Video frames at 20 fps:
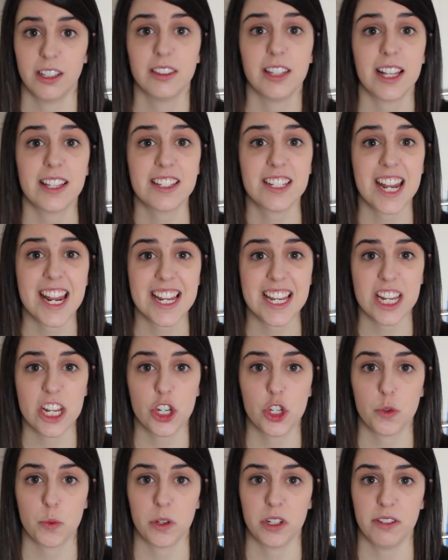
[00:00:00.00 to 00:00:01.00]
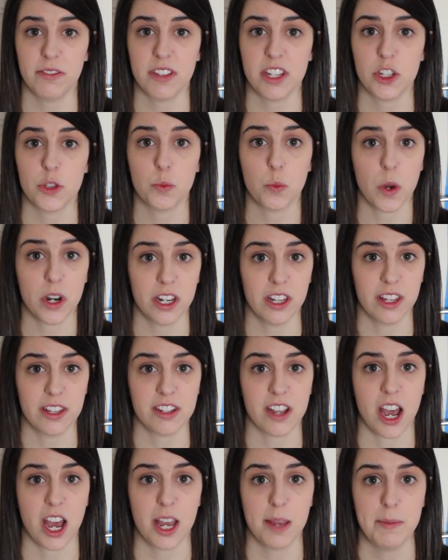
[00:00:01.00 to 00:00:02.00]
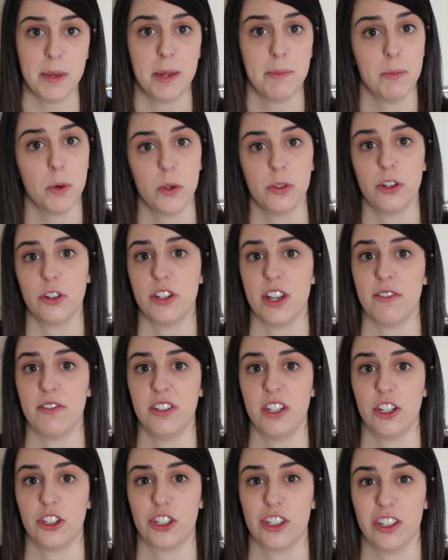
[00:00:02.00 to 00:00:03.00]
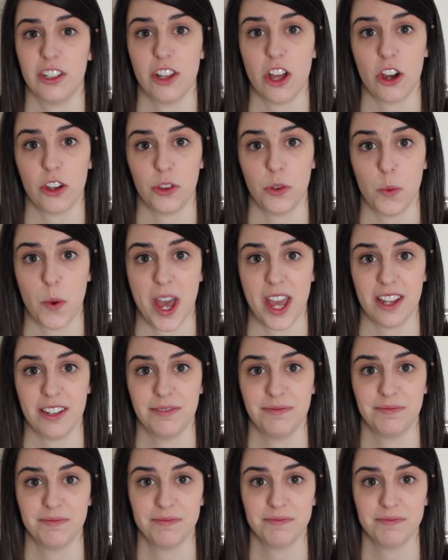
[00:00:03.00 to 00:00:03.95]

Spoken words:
Let's take each one of these one at a time and mold our definition along the way.